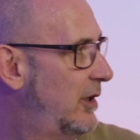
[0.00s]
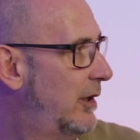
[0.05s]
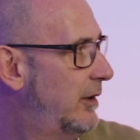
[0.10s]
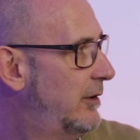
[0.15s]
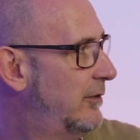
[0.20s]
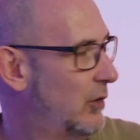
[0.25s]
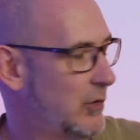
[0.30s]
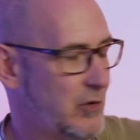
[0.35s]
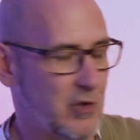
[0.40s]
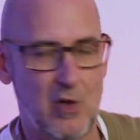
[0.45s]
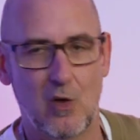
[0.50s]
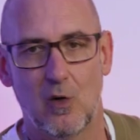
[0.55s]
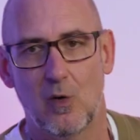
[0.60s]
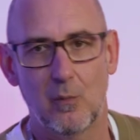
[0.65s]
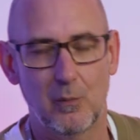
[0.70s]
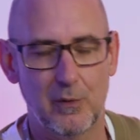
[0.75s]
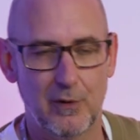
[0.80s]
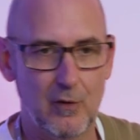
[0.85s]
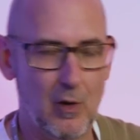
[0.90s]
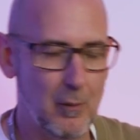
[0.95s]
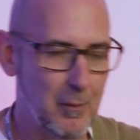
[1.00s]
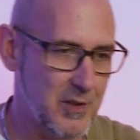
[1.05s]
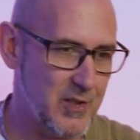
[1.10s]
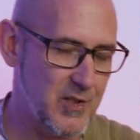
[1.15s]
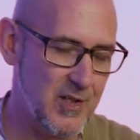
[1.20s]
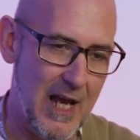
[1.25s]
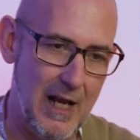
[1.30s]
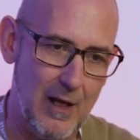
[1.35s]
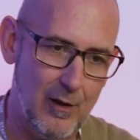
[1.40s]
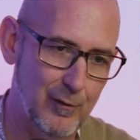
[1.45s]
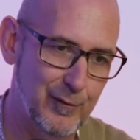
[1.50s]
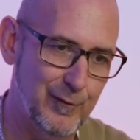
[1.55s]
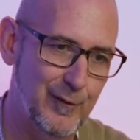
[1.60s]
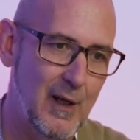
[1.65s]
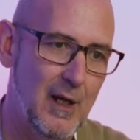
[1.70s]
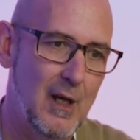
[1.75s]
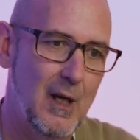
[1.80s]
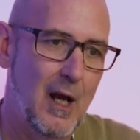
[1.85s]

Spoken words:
you know, you've got Tom, you've got myself,